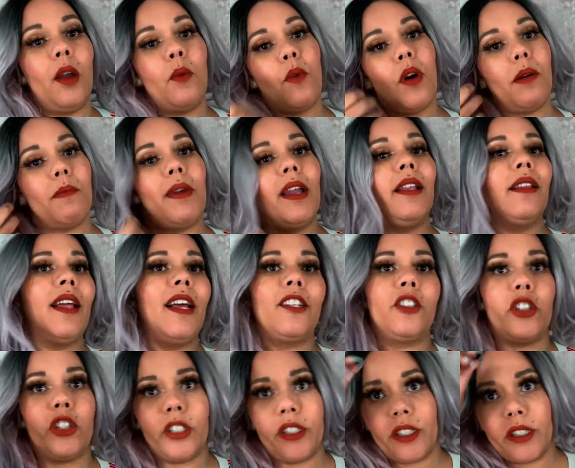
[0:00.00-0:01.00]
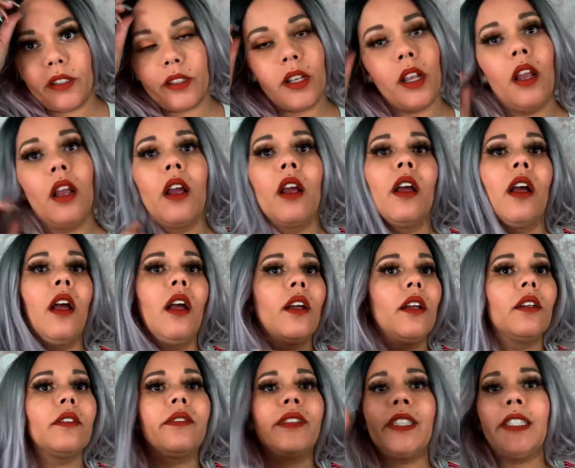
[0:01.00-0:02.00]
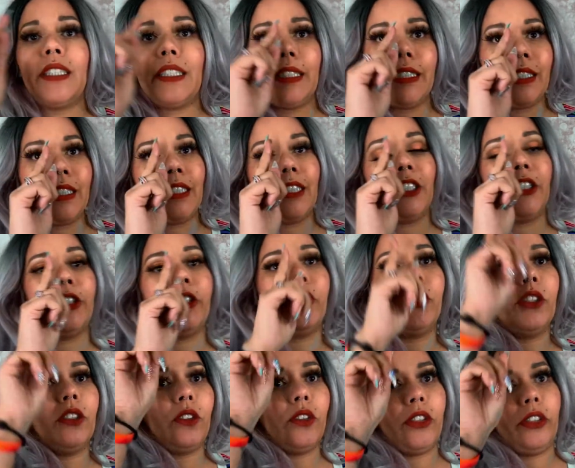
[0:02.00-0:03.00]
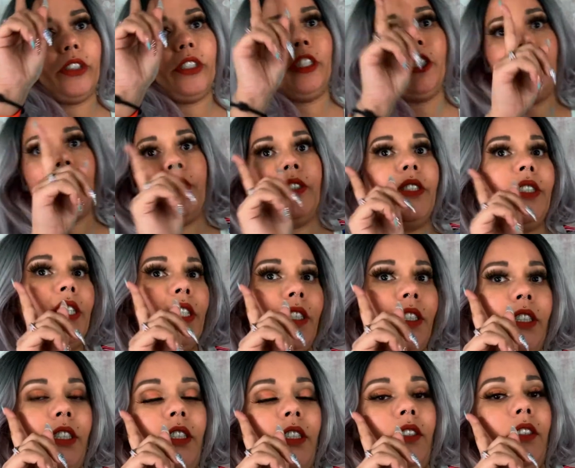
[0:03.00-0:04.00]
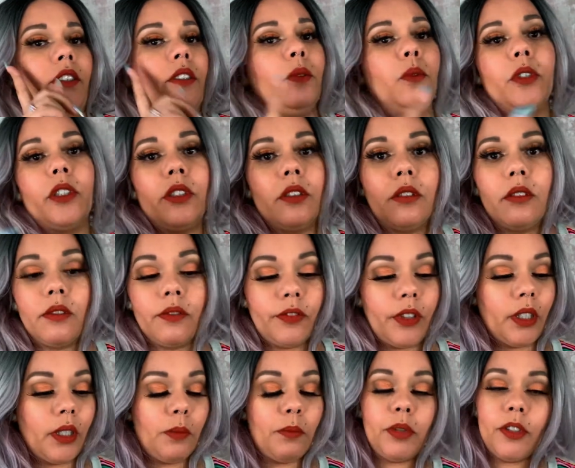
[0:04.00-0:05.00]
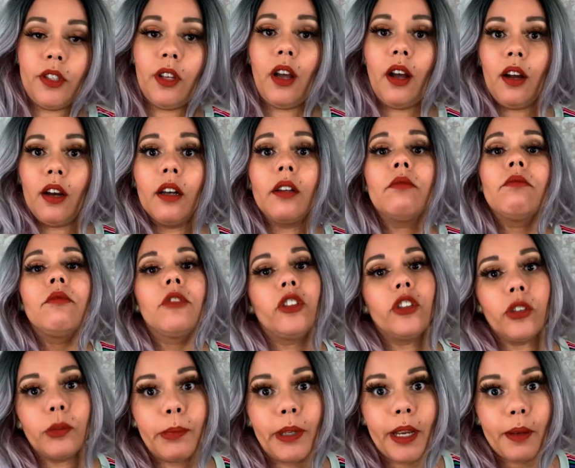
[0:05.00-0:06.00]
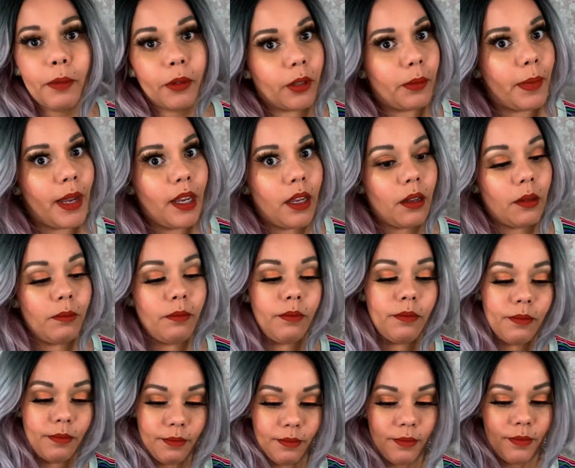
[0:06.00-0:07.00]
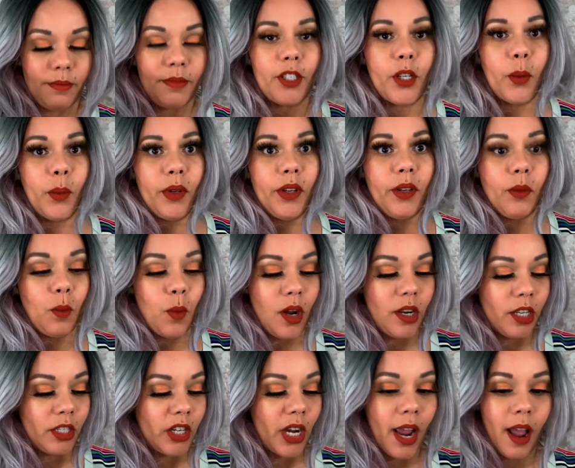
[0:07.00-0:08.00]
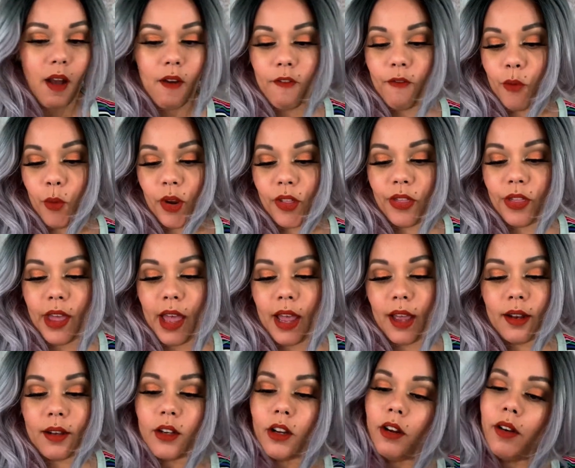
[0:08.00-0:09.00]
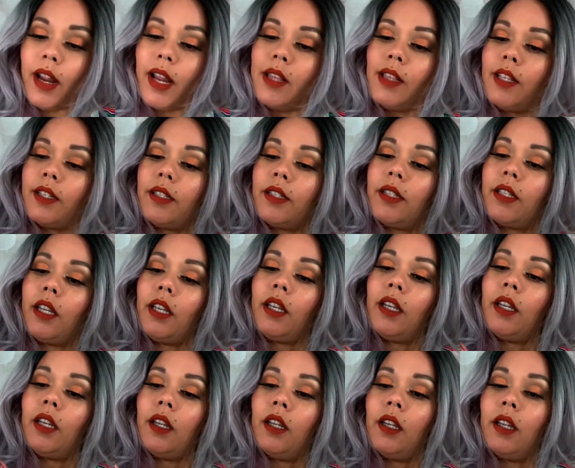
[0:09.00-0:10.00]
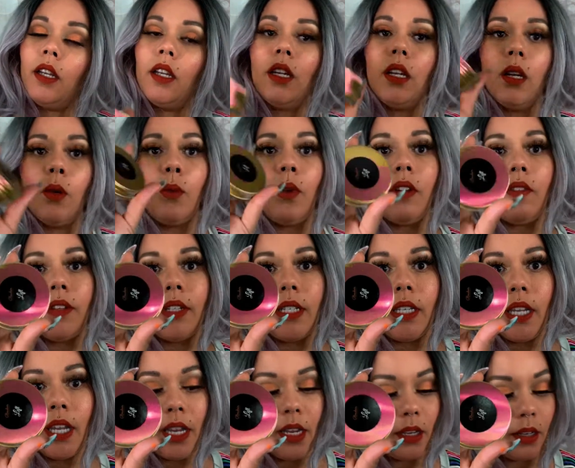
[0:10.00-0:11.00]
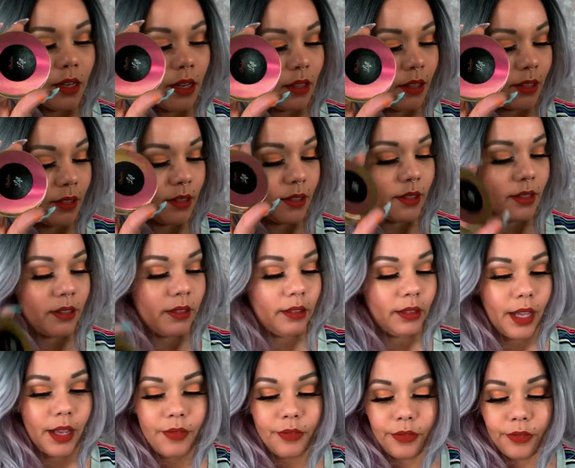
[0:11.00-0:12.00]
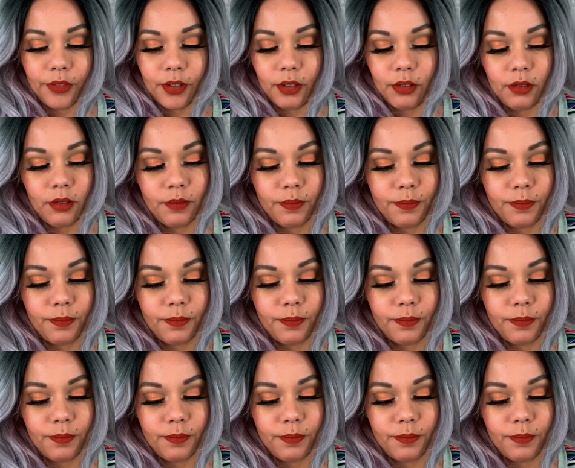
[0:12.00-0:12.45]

I want my lashes teeny here, long hair, and teeny hair, which is fucking bizarre. She'll be able to make them watch out for that. All right, let's see. We have a 10 that says left.